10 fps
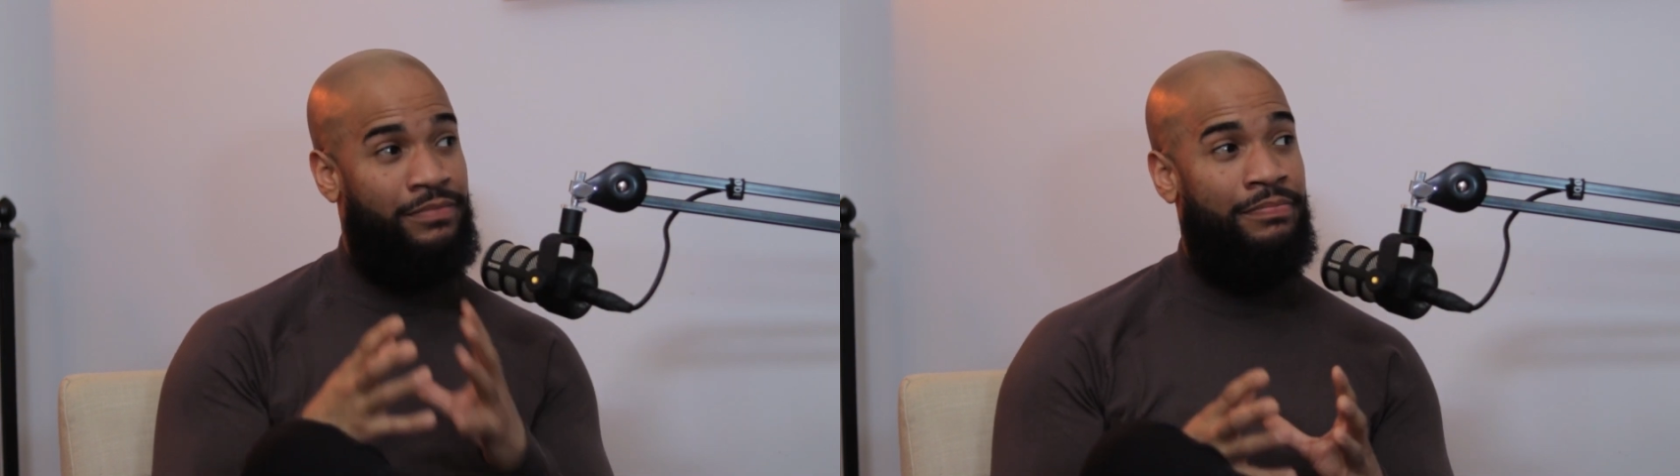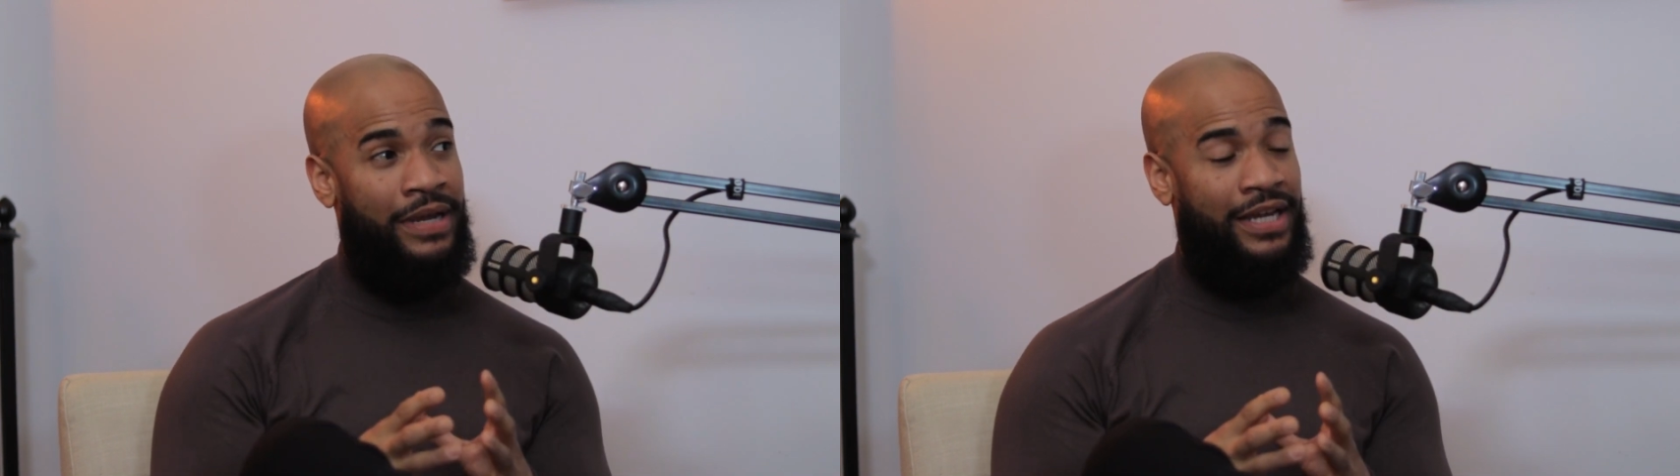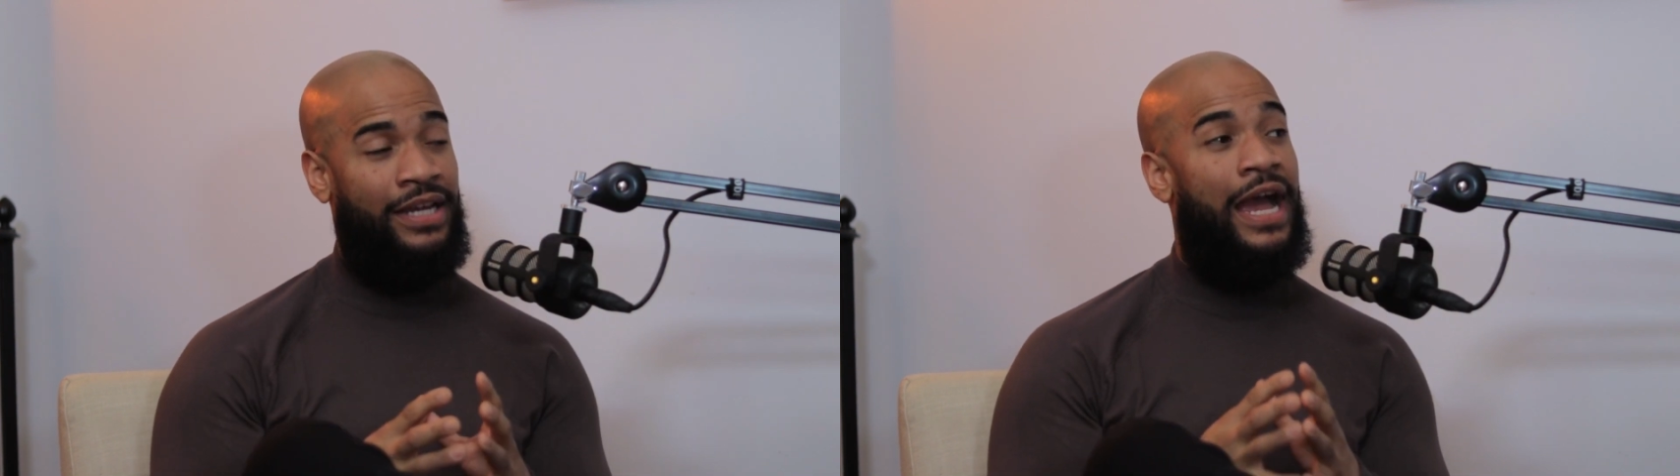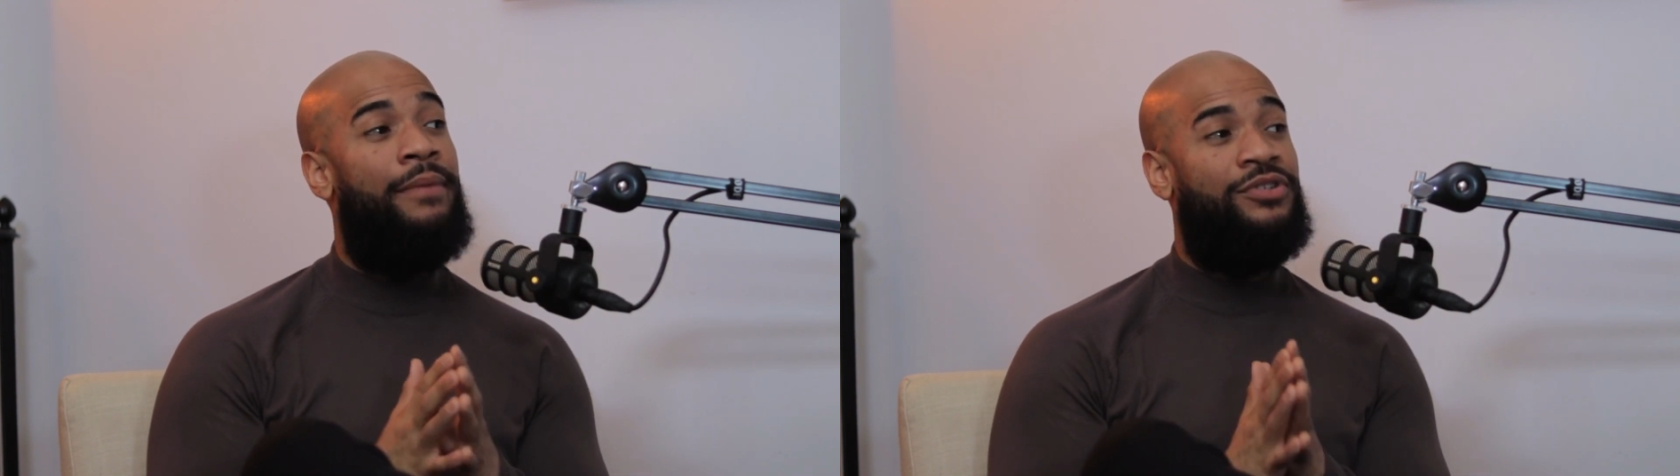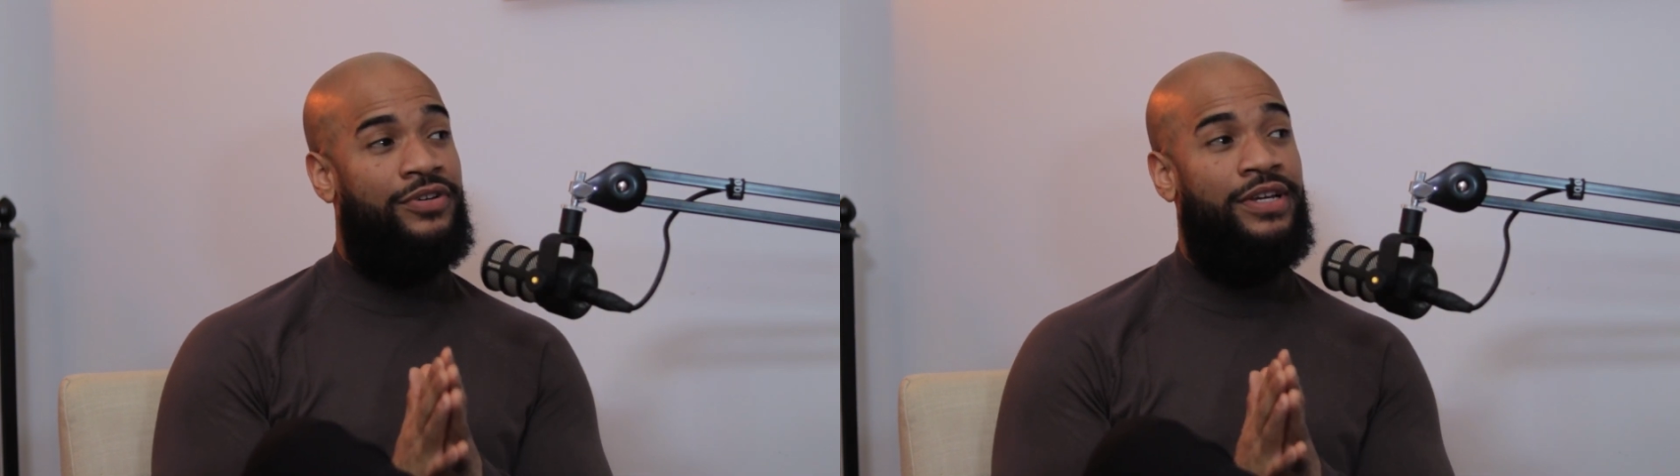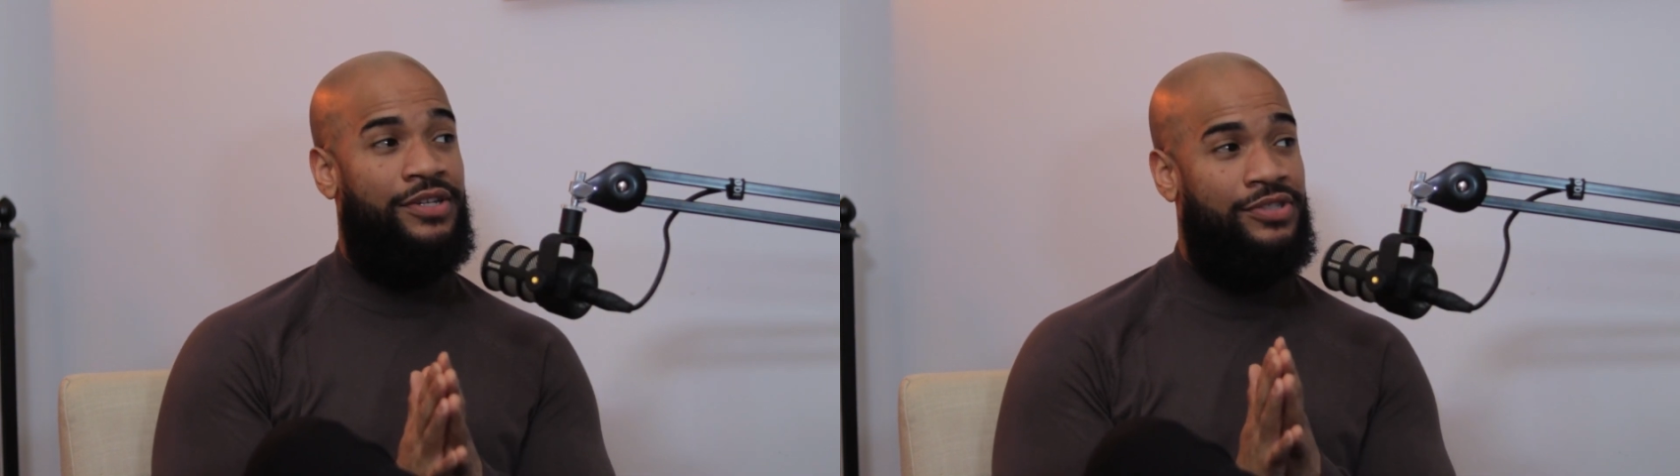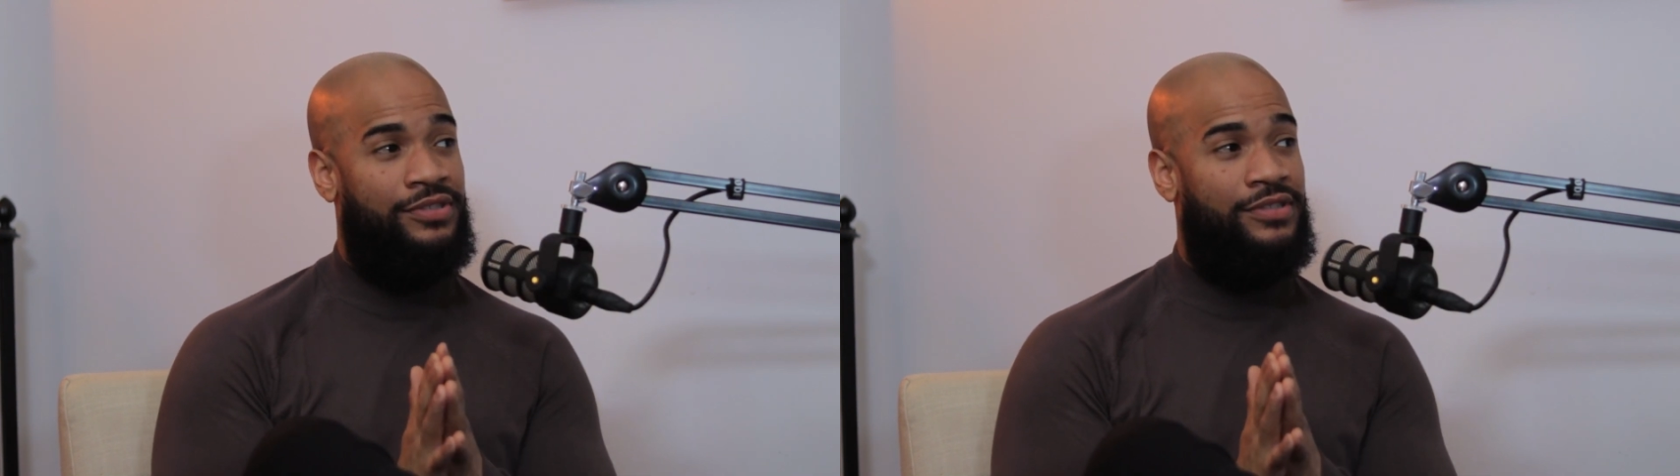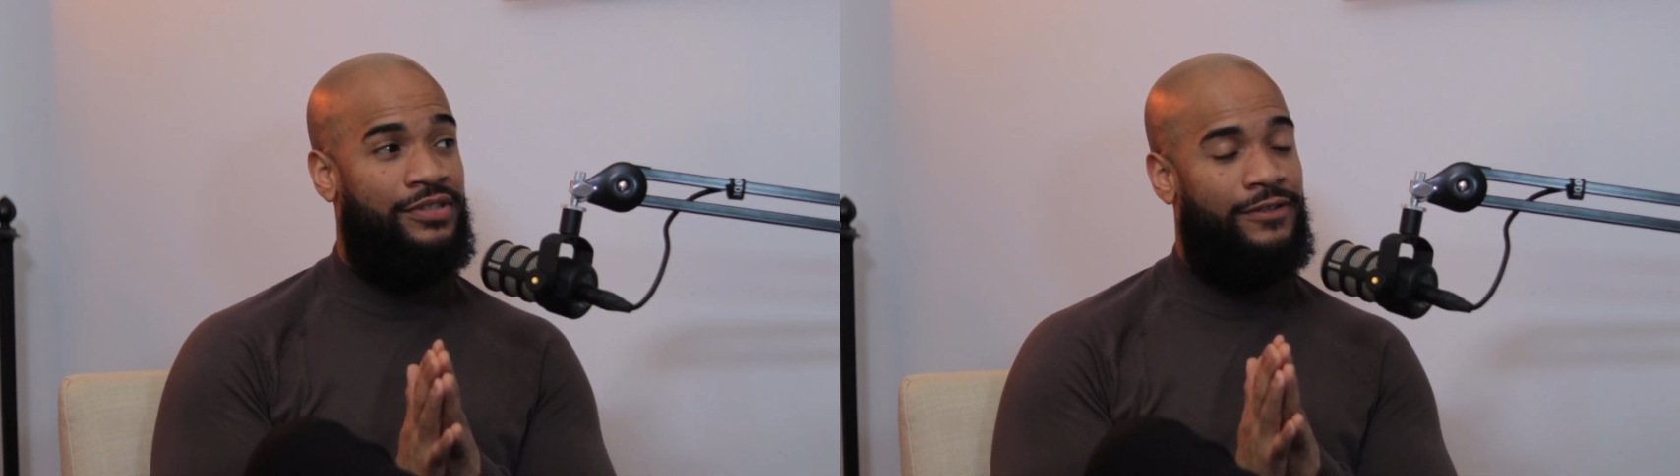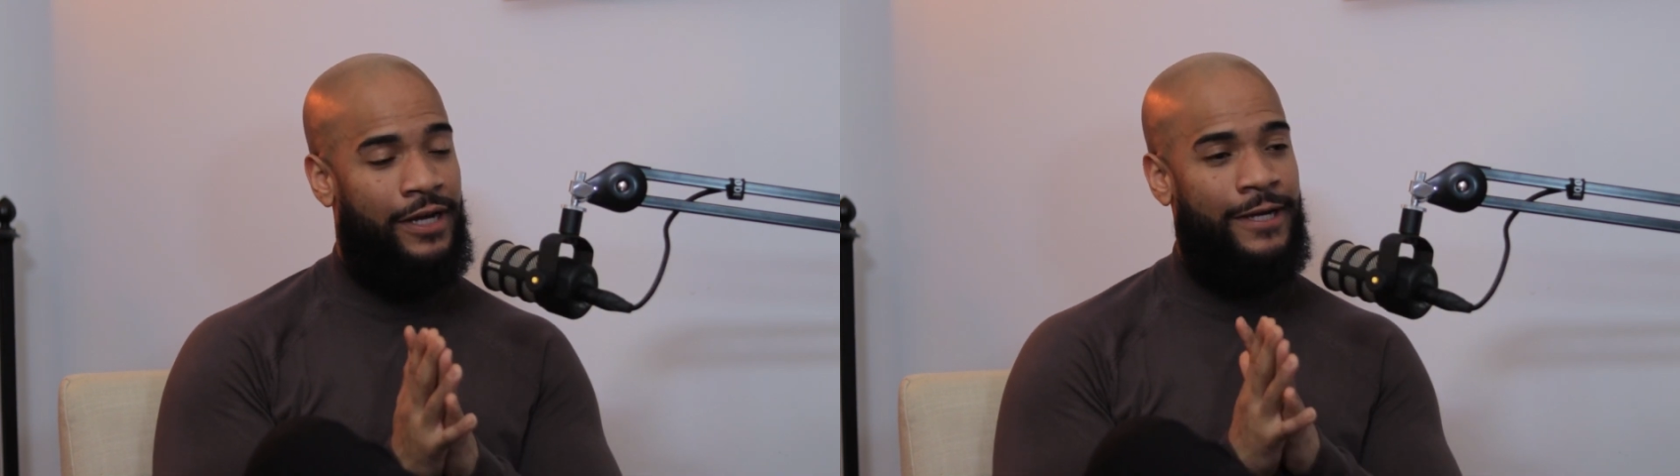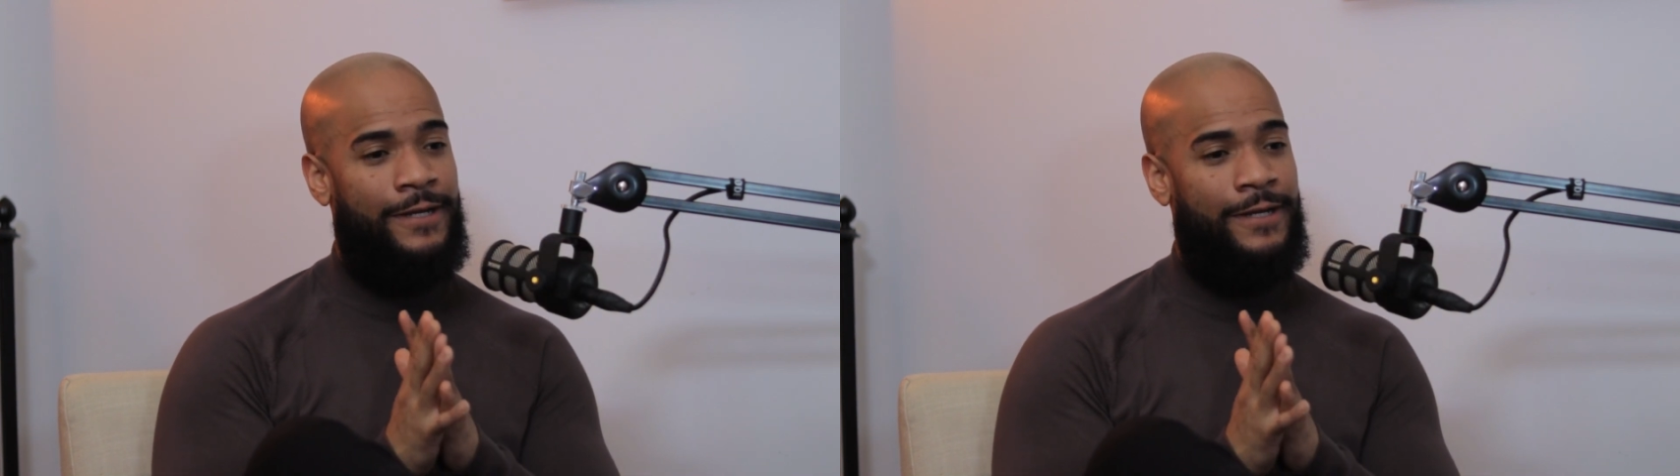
making Abby's Creations, right?